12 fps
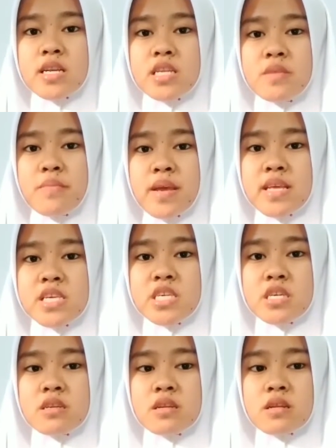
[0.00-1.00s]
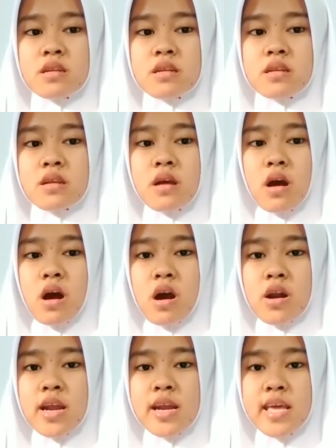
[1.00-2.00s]
any medicine
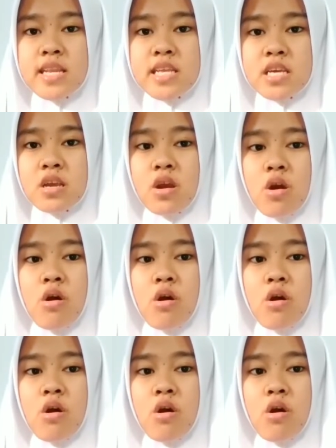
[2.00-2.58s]
or anything